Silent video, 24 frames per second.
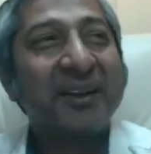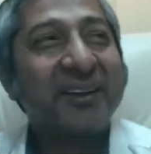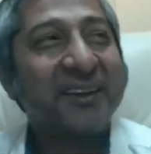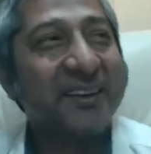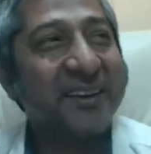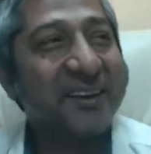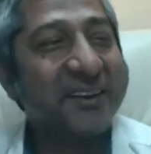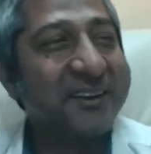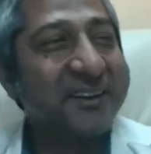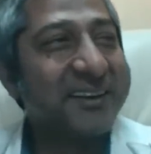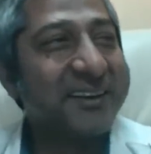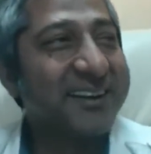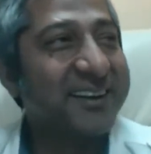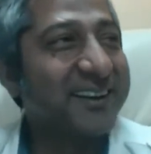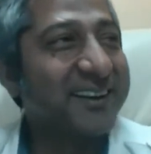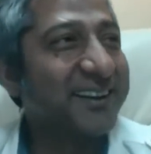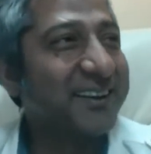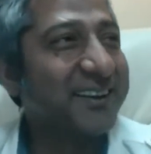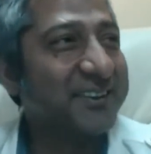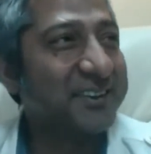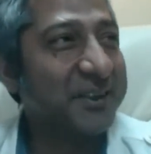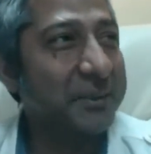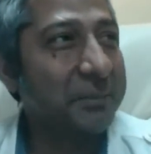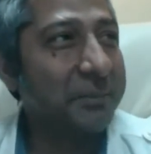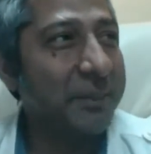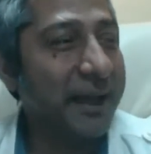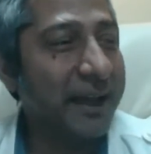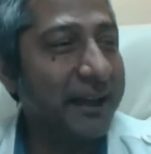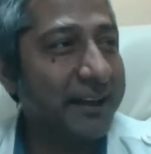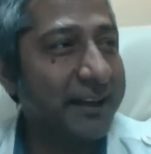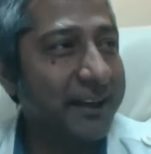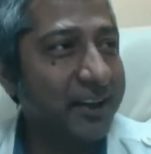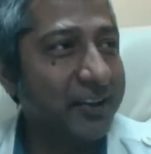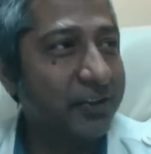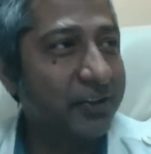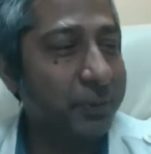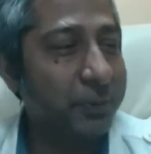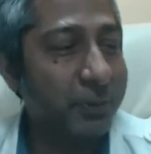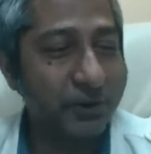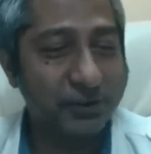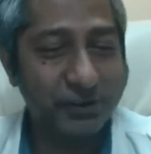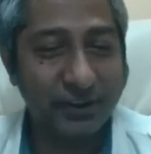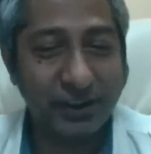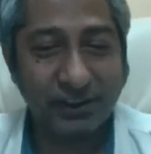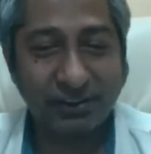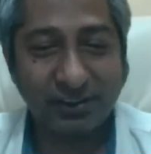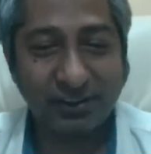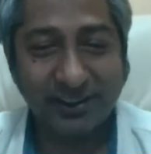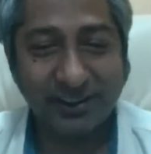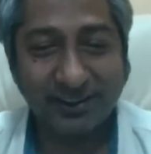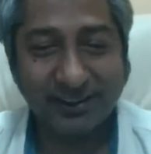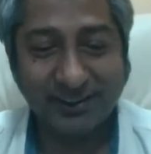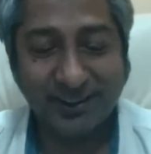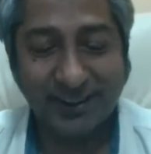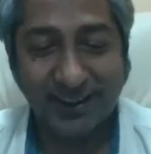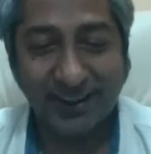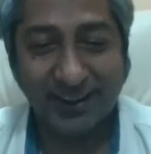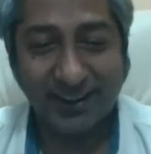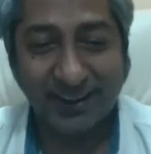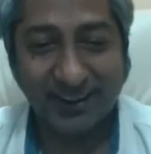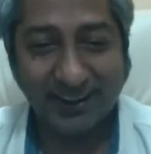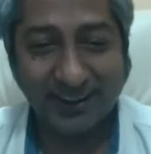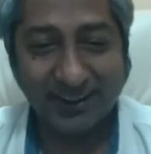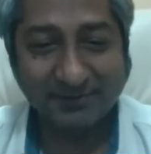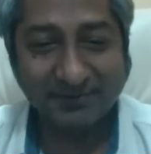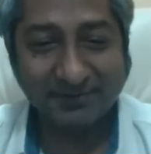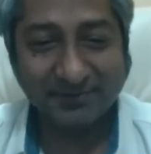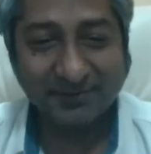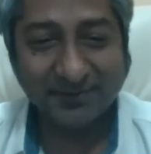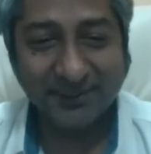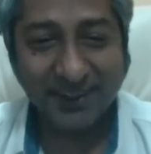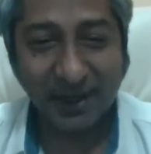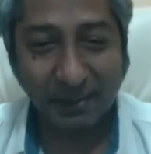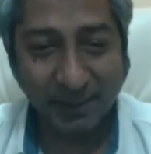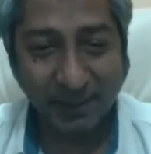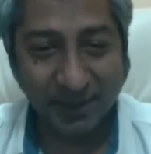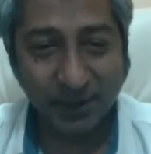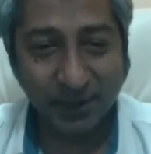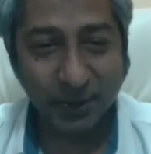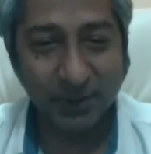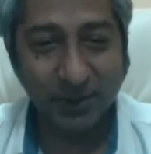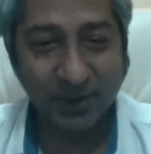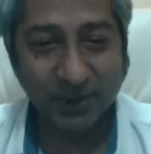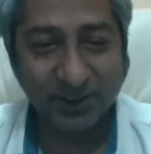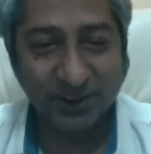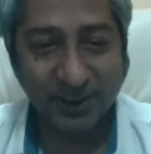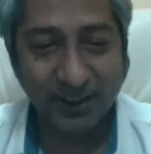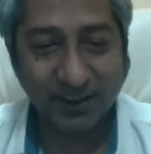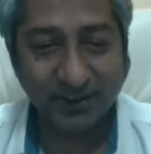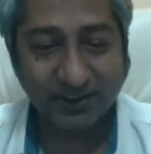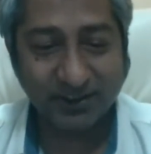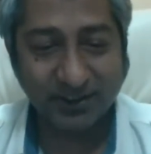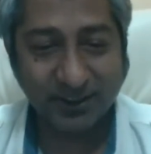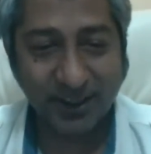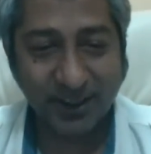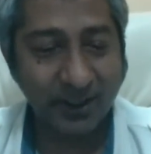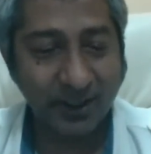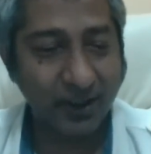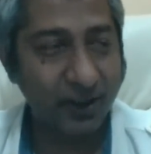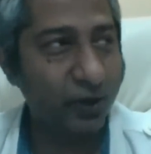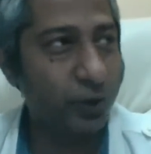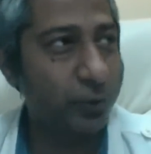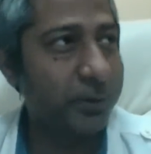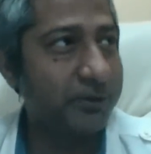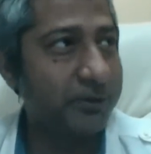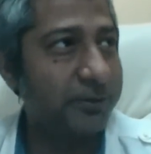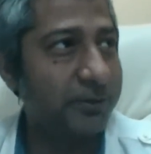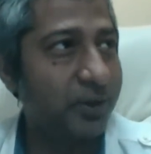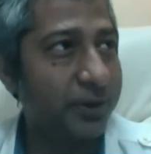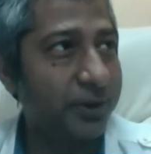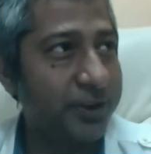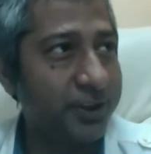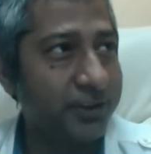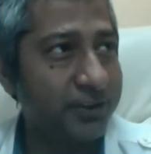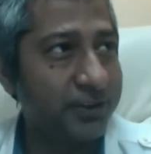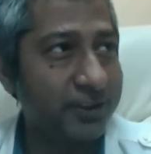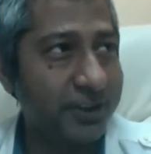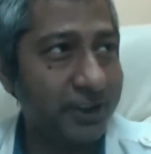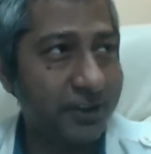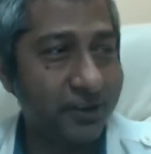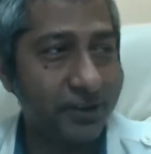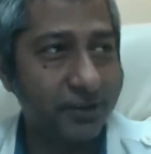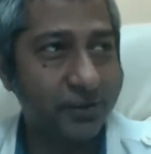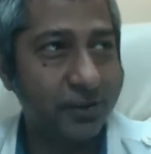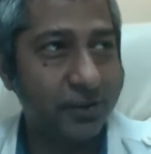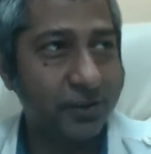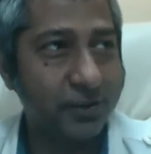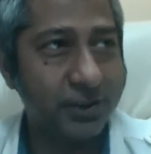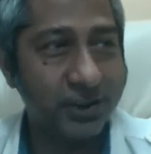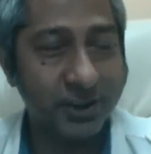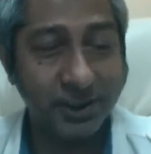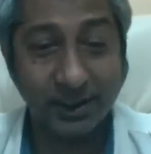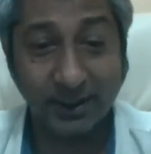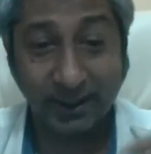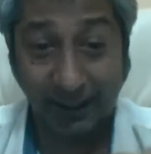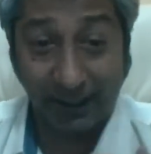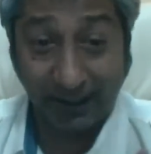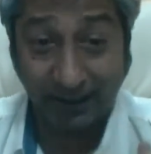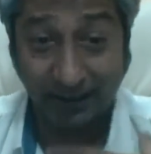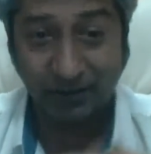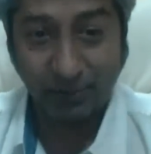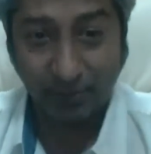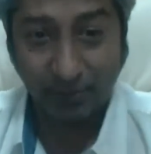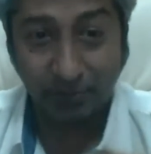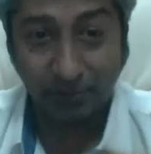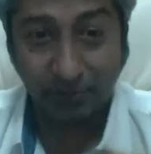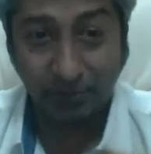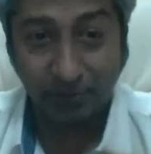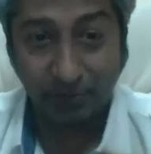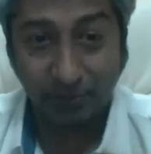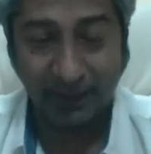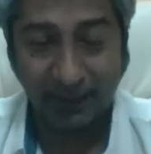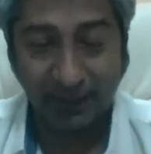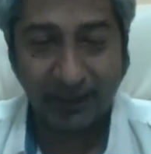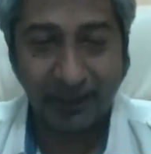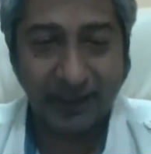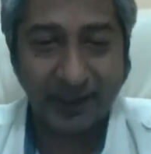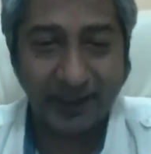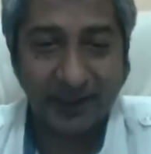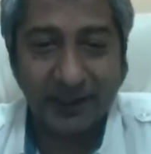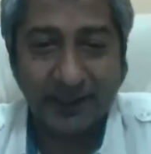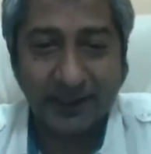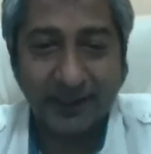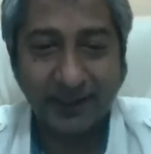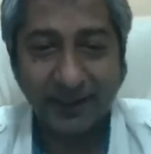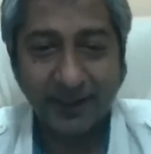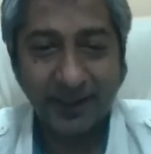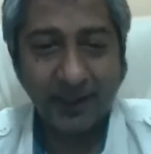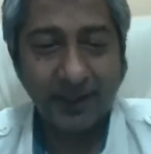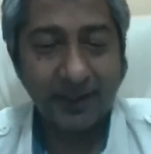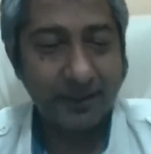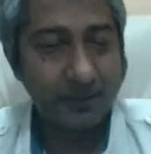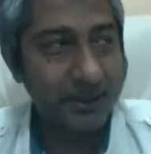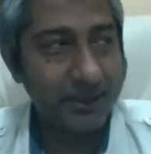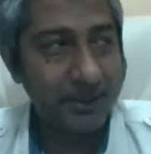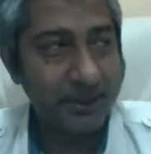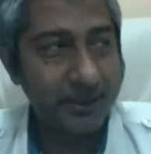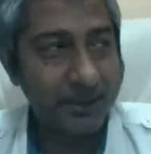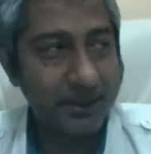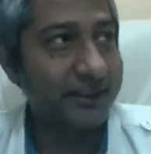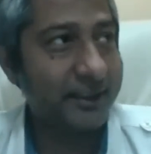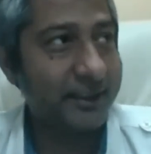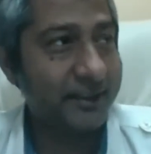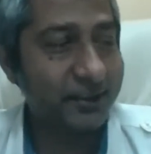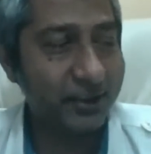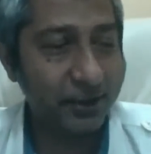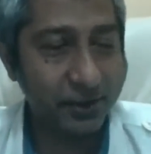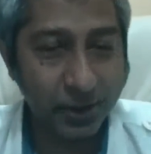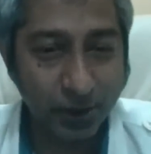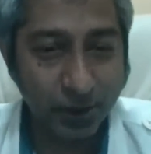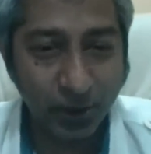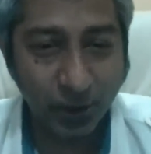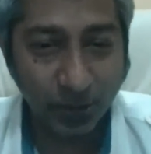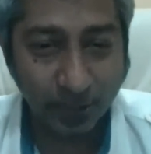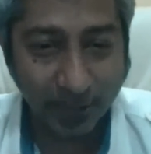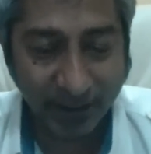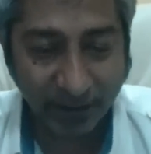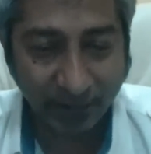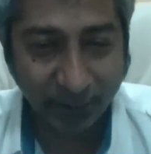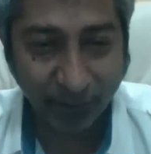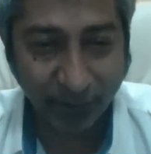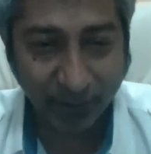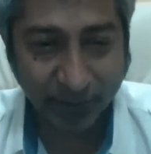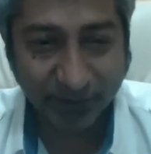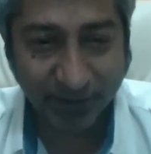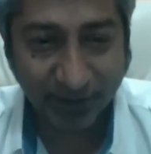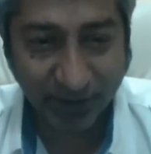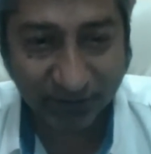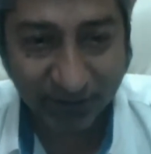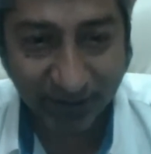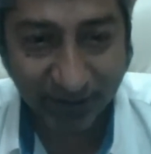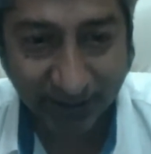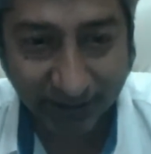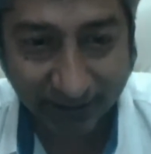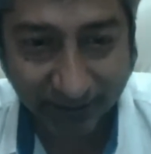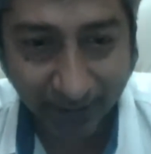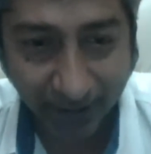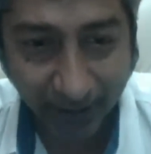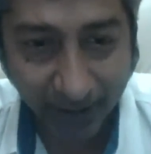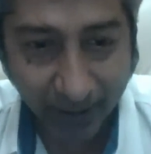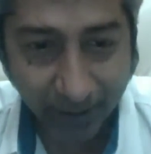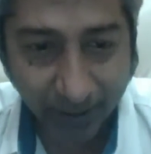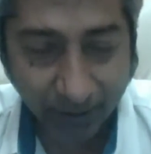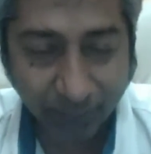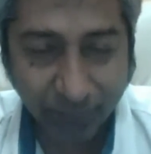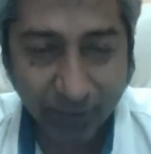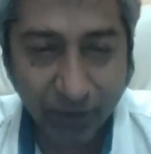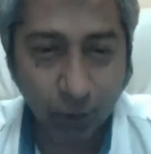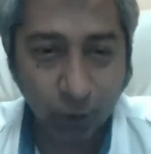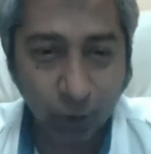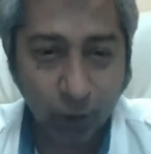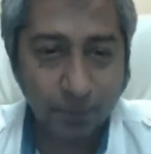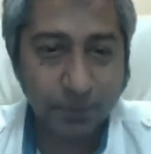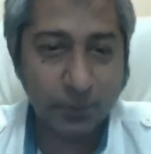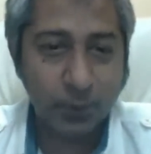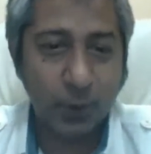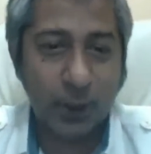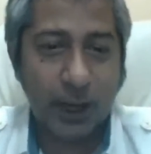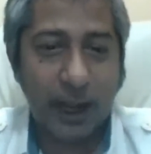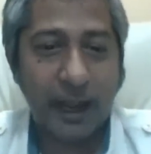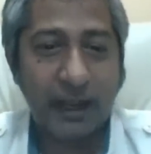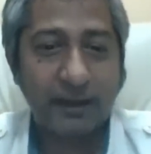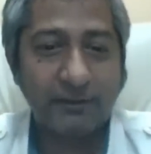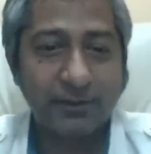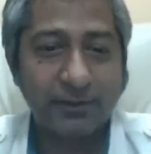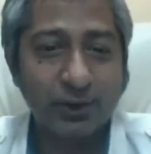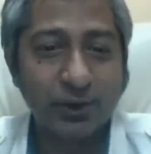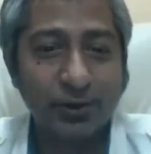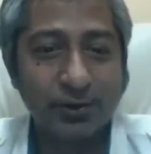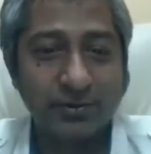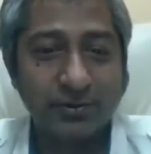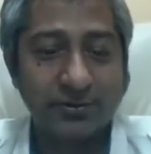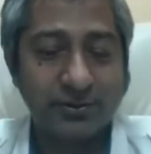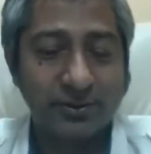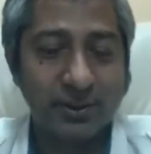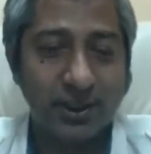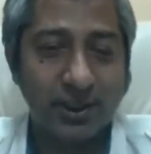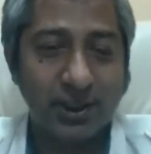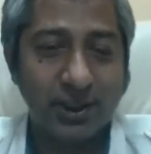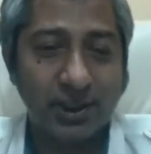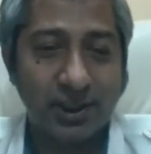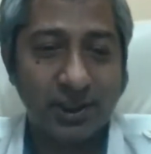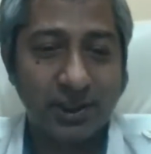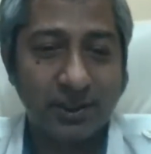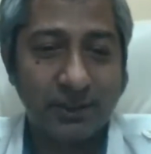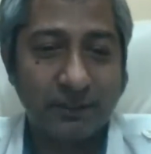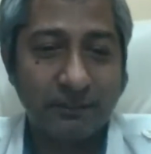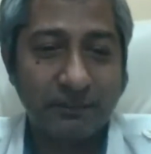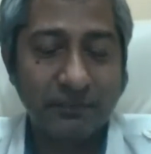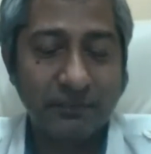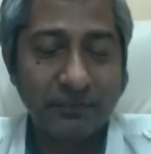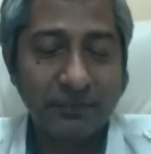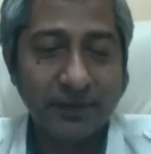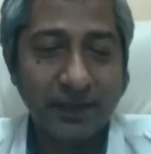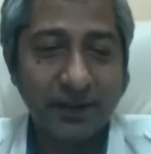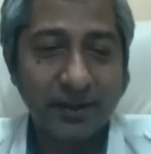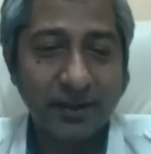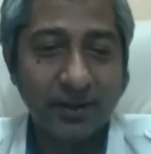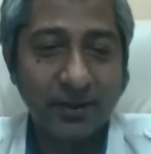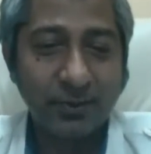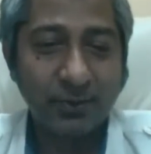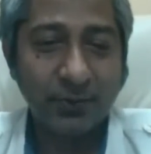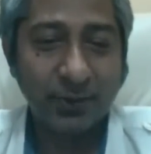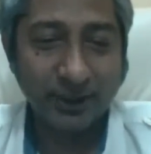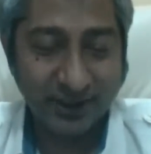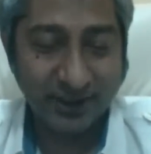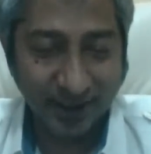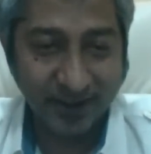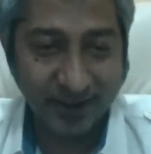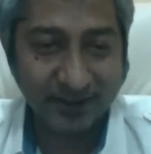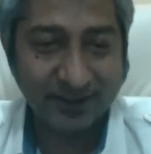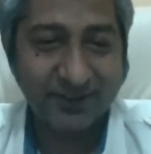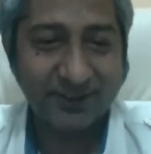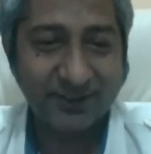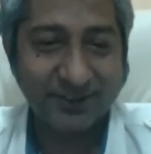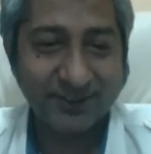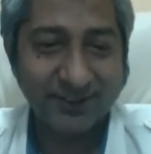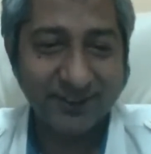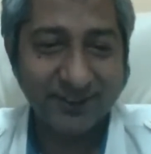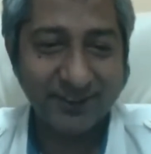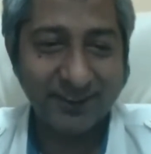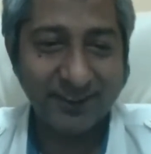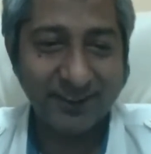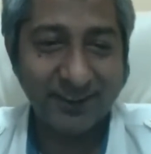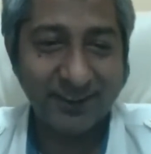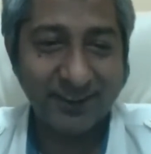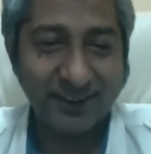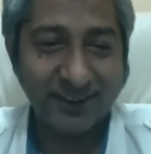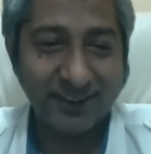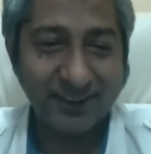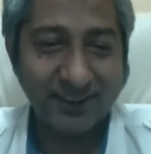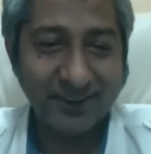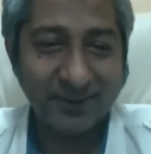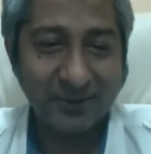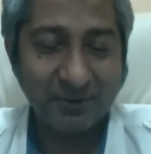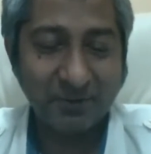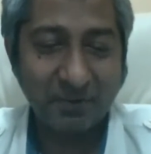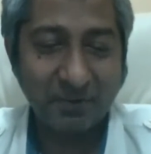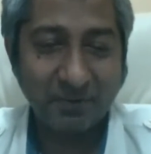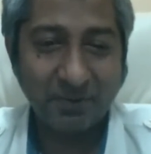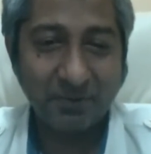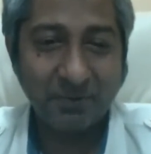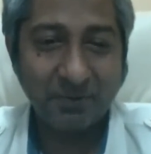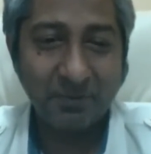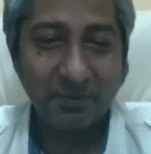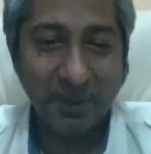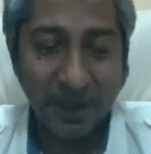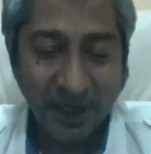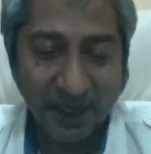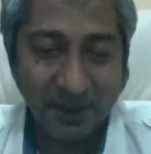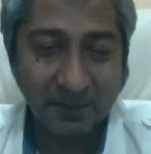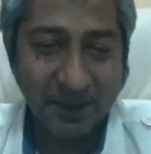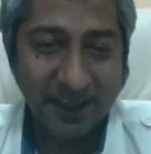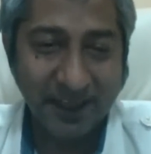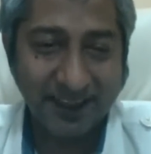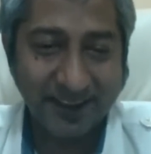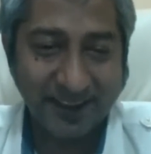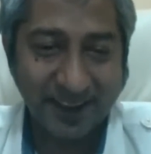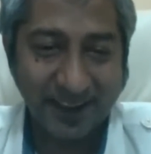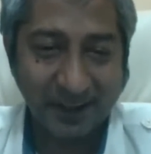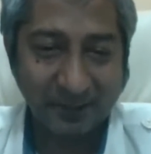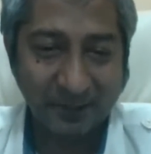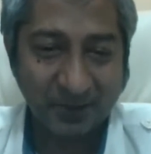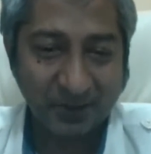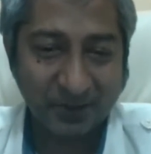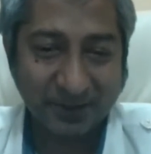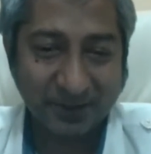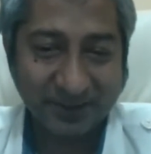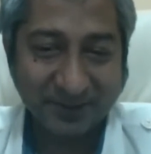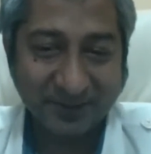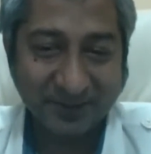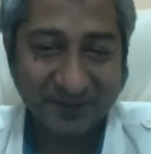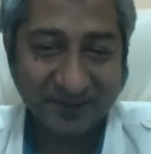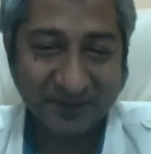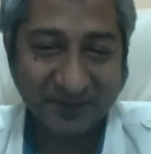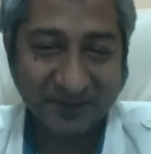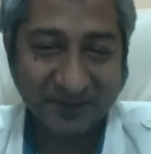Yeah, it's a marriage procession coming towards us, and I hope our audience can also hear us pretty clearly. But I think that's a good moment for this, and we hope to have you with us many times.